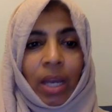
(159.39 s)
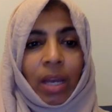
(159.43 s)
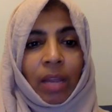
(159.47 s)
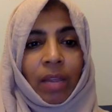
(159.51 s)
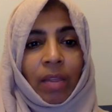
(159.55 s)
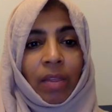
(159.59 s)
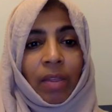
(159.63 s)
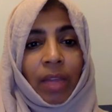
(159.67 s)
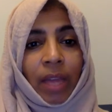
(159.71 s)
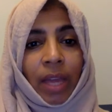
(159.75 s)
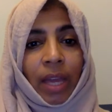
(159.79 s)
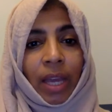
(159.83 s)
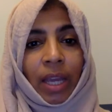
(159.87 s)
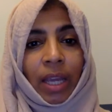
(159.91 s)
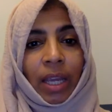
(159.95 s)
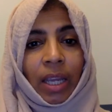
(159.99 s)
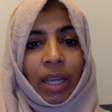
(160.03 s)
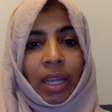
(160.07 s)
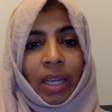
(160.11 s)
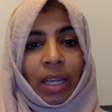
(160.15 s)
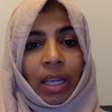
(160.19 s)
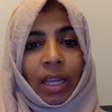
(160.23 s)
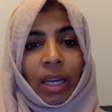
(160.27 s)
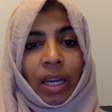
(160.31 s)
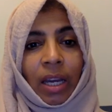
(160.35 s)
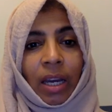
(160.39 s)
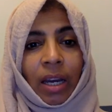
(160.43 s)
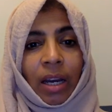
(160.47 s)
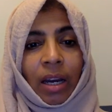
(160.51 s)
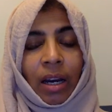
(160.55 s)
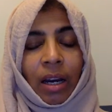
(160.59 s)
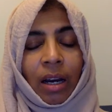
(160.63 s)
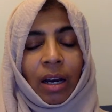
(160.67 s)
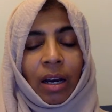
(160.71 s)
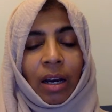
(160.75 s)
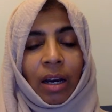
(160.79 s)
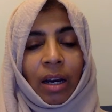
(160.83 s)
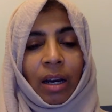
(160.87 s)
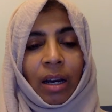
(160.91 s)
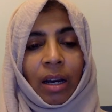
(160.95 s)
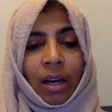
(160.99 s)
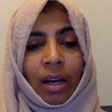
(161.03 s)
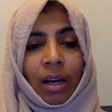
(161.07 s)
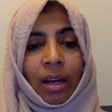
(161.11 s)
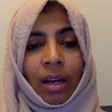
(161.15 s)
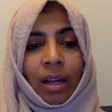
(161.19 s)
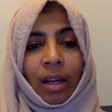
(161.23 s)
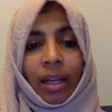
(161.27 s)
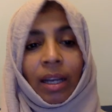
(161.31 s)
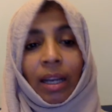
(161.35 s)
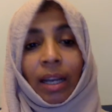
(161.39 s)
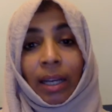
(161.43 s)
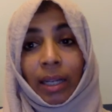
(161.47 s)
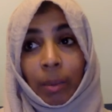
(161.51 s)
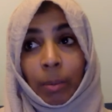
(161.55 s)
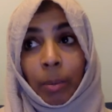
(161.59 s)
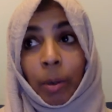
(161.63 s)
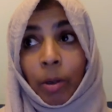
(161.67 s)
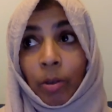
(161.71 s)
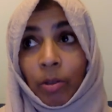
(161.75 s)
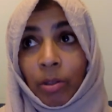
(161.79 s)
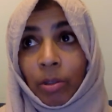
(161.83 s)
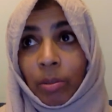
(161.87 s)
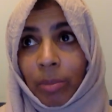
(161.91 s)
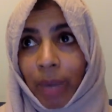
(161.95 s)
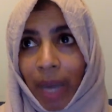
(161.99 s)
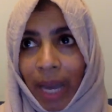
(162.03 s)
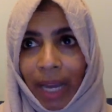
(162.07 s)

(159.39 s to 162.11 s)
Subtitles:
They Lycopodium